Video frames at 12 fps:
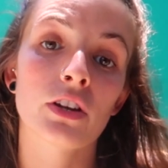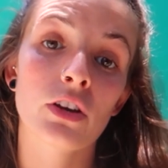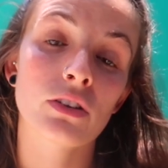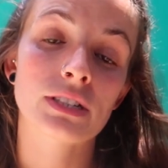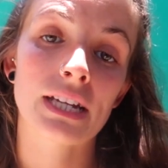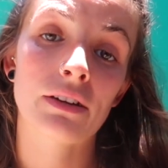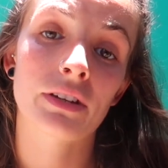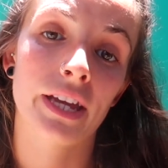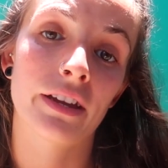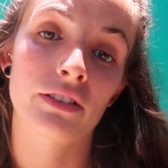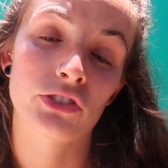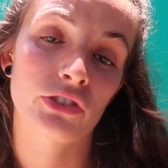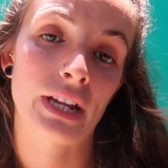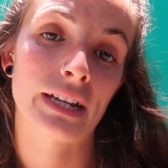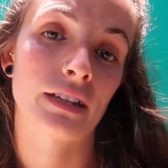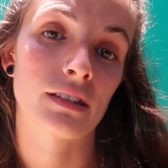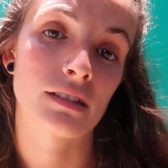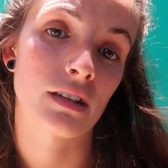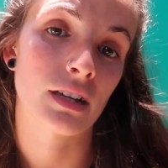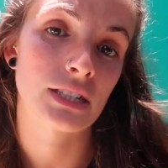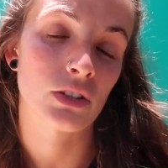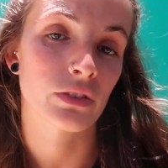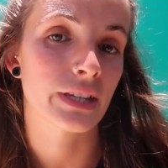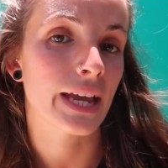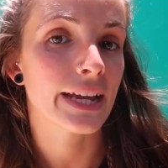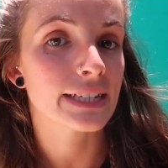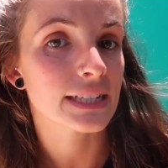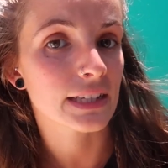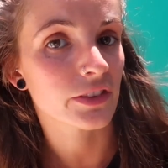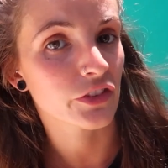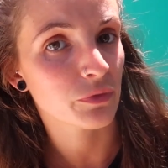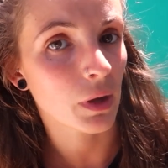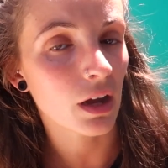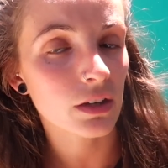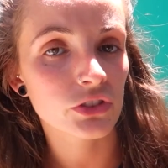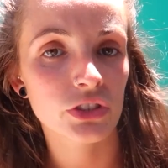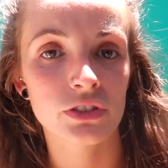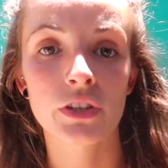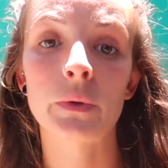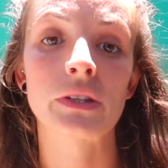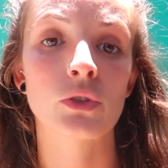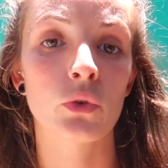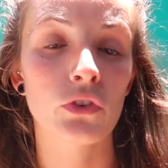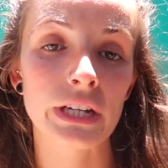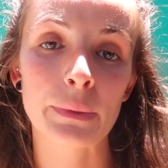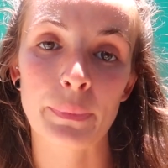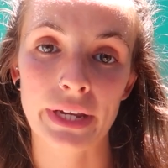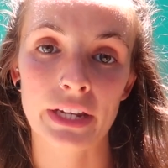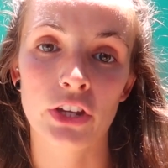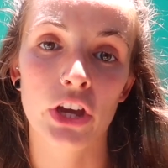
the lockdown here in Sri Lanka started on the 18th of March, so it's already been